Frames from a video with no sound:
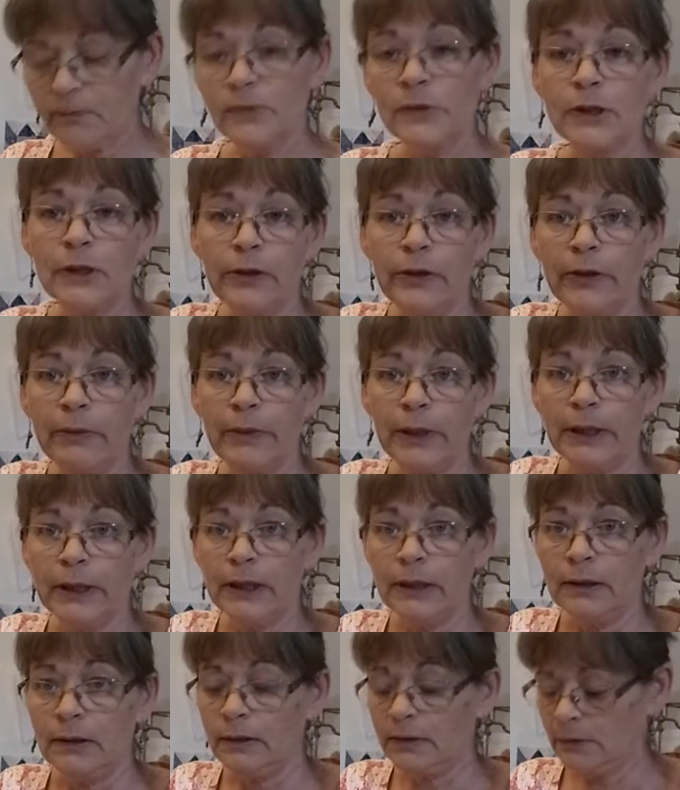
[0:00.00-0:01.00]
Sorry about
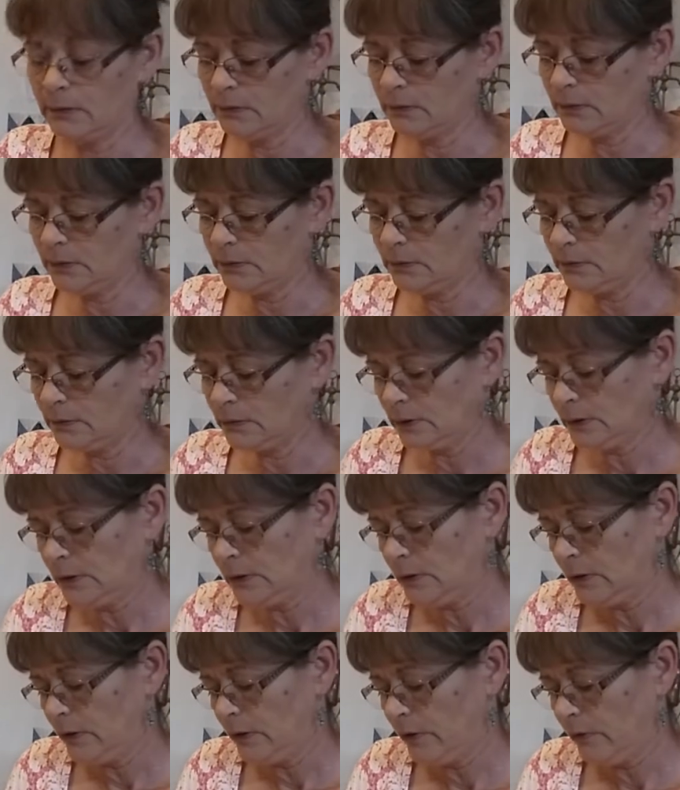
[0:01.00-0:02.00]
the
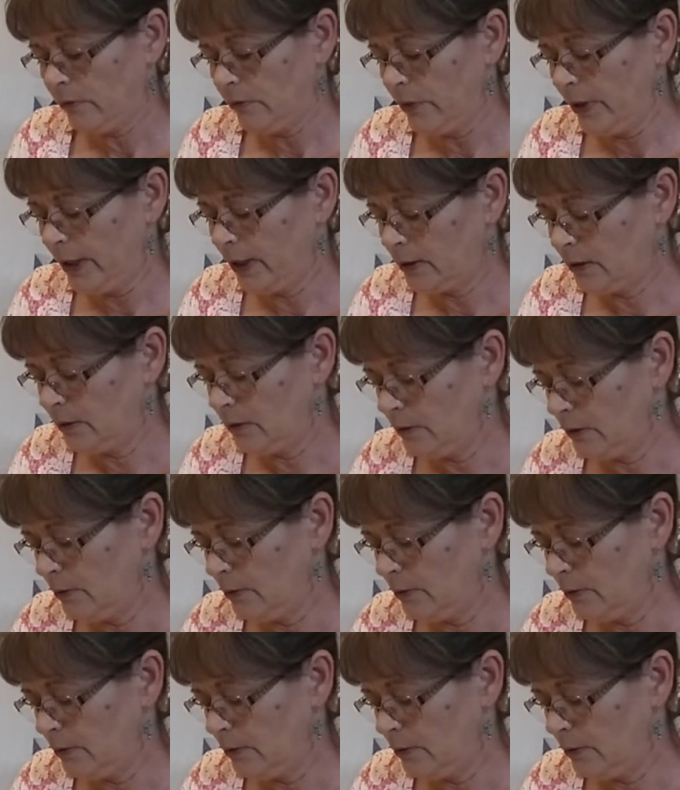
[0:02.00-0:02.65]
wrinkle.